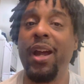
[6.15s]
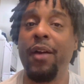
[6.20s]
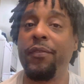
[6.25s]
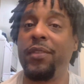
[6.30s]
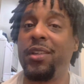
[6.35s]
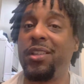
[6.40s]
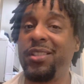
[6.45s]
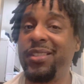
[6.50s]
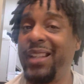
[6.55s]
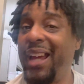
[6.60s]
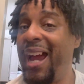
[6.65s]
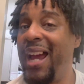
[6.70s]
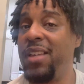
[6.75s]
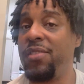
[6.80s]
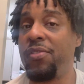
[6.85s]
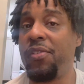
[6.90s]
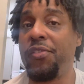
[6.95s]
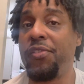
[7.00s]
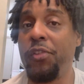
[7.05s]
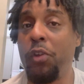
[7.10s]
of the
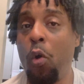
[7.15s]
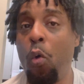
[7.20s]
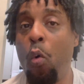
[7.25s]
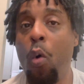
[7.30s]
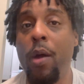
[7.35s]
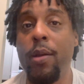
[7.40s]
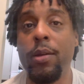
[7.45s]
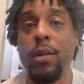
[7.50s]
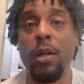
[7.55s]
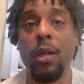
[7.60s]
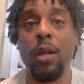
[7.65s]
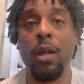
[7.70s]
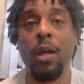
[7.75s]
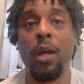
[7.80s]
signs of knowing